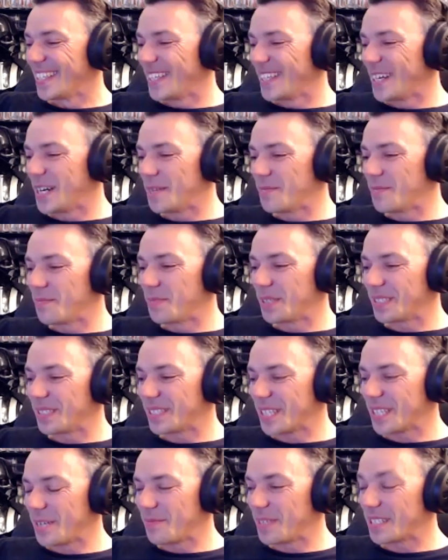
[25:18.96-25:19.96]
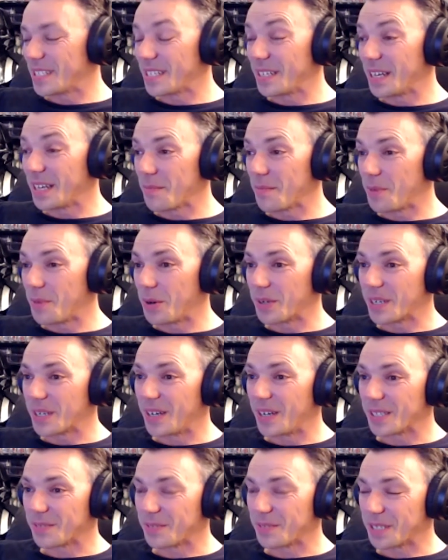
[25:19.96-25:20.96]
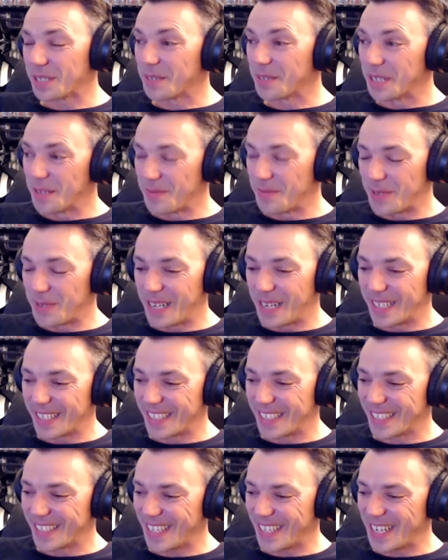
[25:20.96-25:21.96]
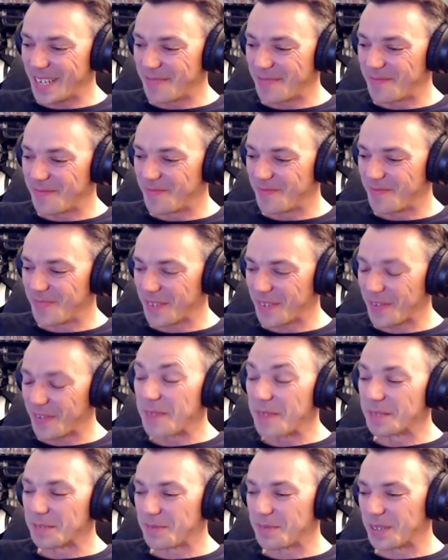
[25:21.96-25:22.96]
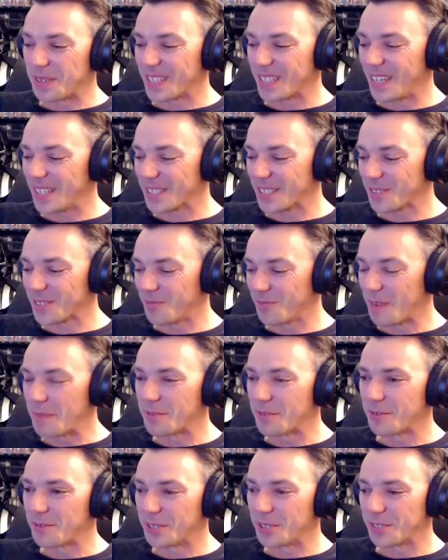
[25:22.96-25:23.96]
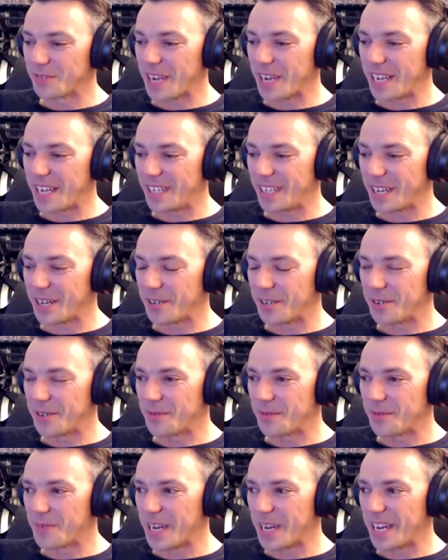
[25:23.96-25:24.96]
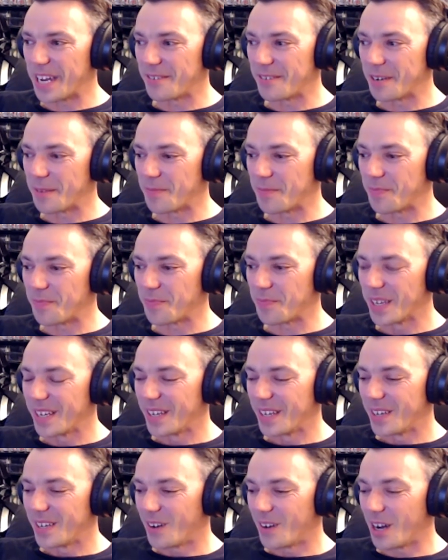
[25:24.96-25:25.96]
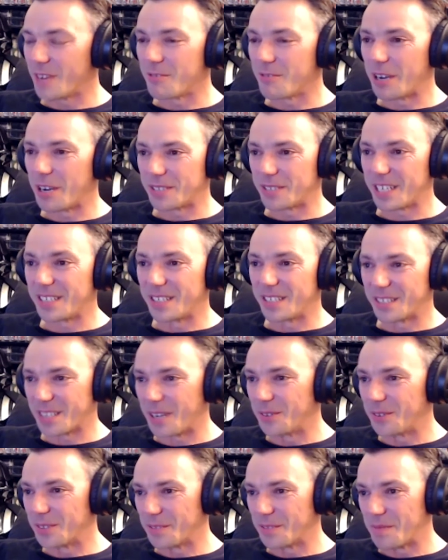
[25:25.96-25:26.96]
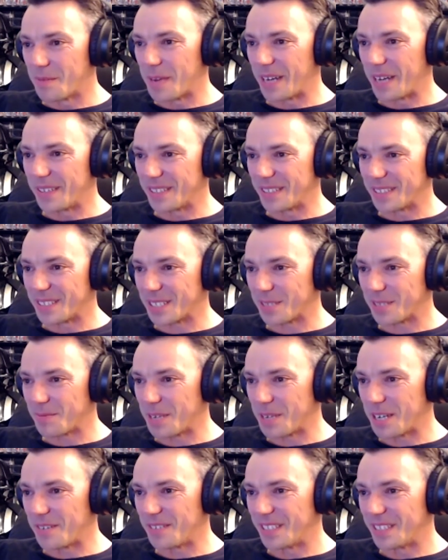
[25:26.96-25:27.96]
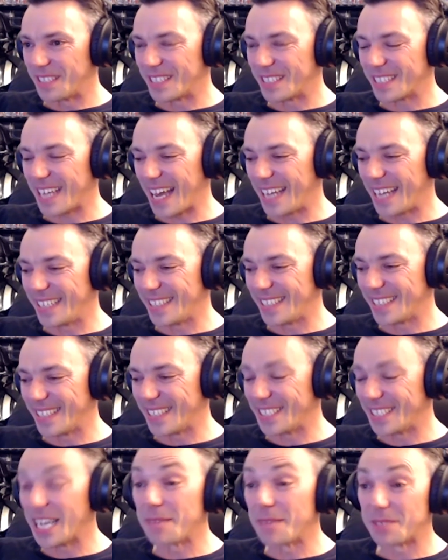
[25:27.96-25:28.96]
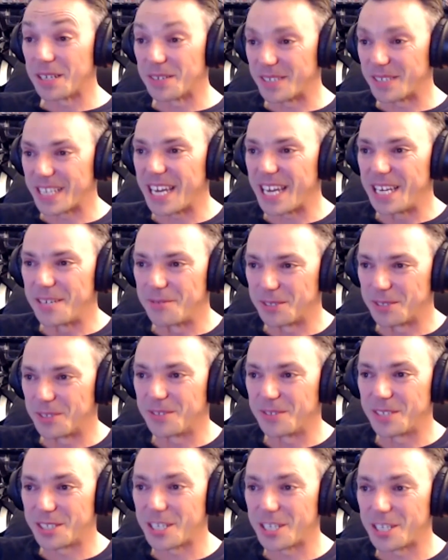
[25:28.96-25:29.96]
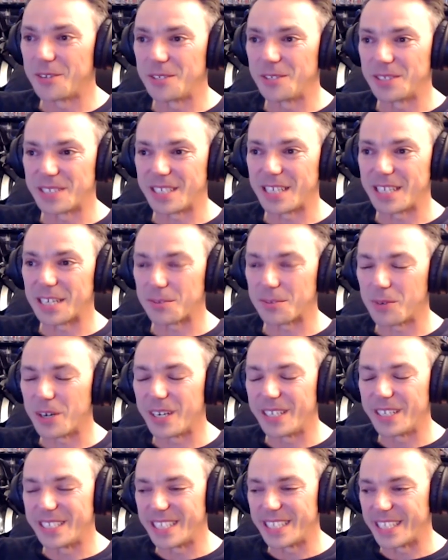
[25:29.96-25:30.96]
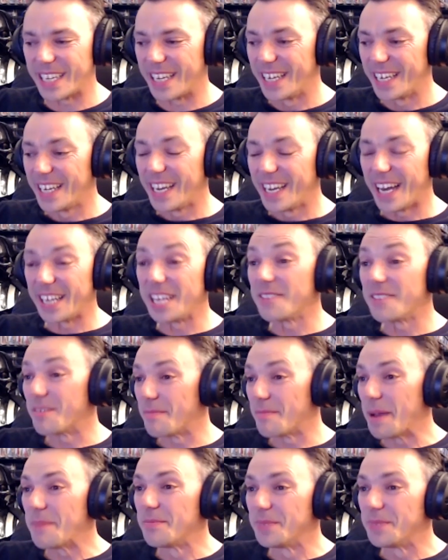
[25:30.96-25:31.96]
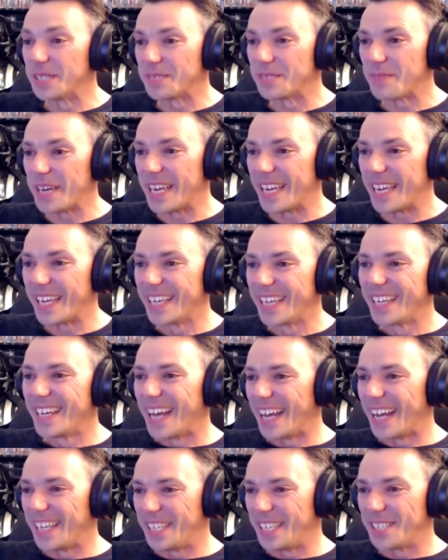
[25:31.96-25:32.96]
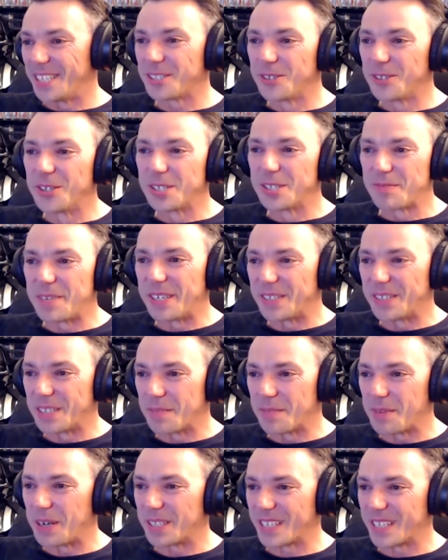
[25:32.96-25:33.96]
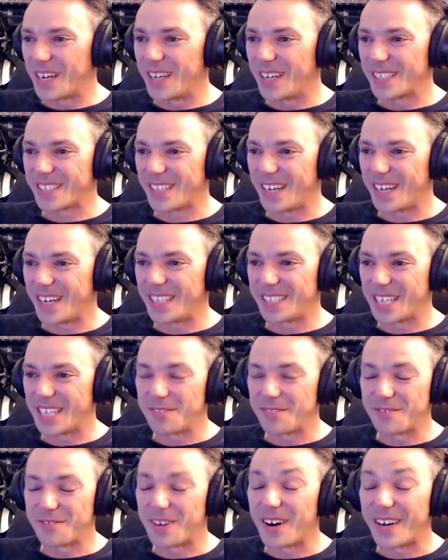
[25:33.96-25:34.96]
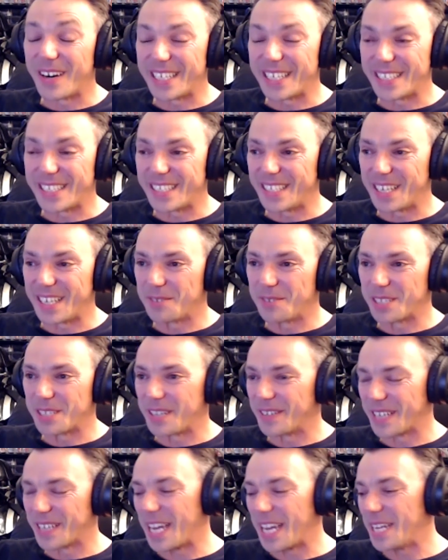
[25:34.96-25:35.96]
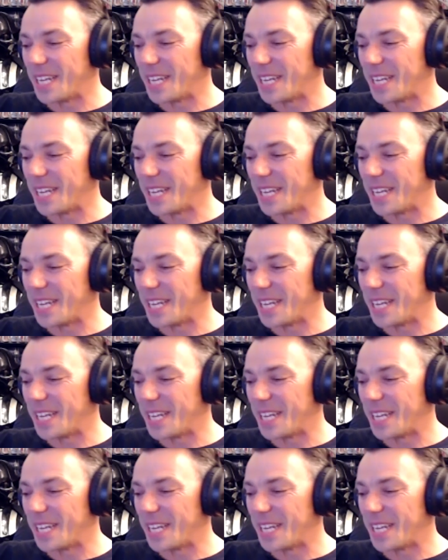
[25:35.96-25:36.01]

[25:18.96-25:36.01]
um, but um, there's another podcast which I'm going to plug, um, the famous podcast called Rebel Force Radio, where um, I wrote in and told them about this experience. Yeah. And uh, James Arnold Taylor was on the show, you see, that's why I did it. Oh, okay. And he remembered me and he assured me on the podcast that I'd done fine and it was okay.